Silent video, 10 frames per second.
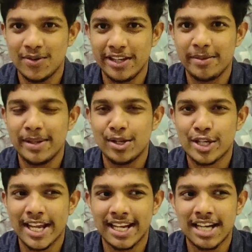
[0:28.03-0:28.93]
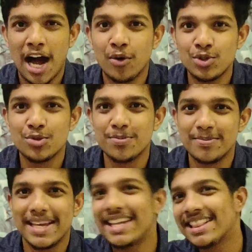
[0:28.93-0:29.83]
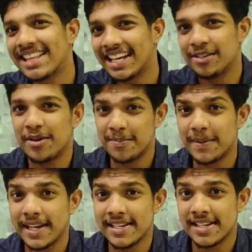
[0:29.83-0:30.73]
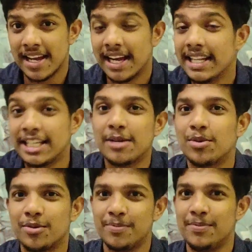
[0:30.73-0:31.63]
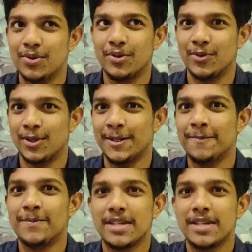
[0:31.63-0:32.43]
we will be looking at how to make that web page a little more beautiful.